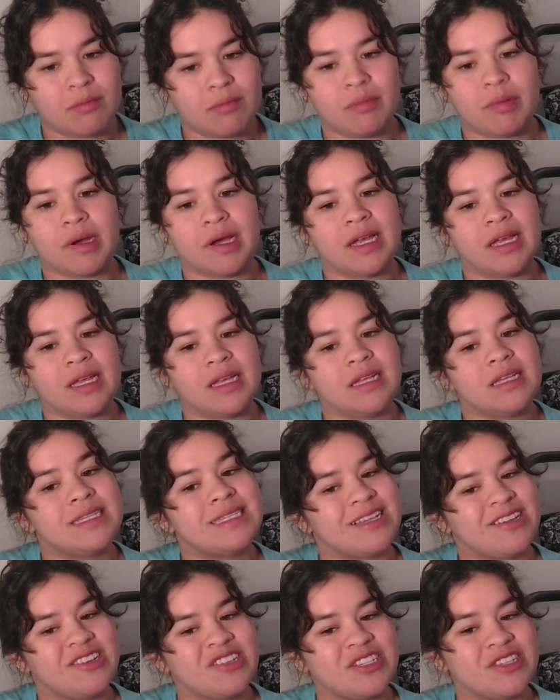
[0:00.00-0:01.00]
but
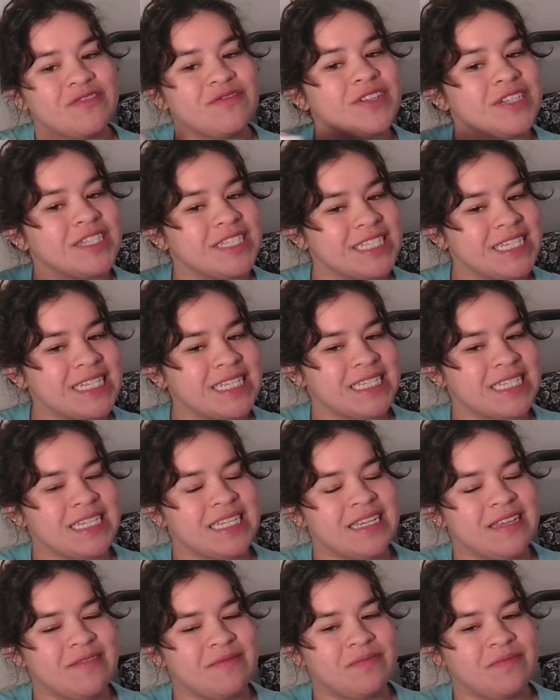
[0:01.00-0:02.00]
sells it for
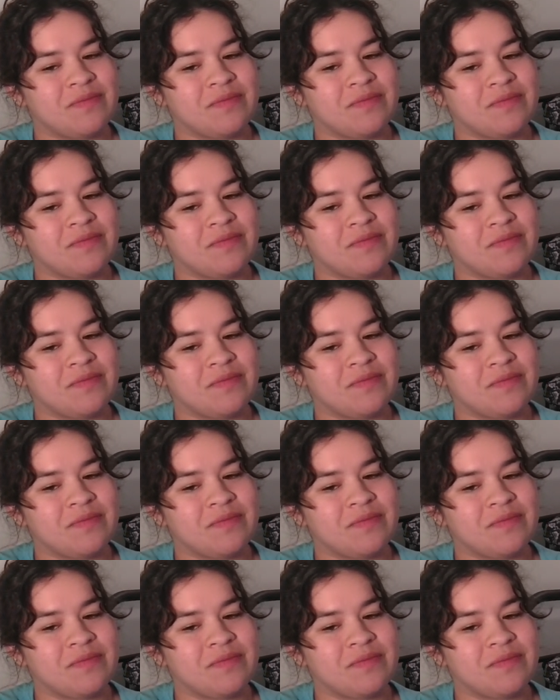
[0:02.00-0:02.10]
$60.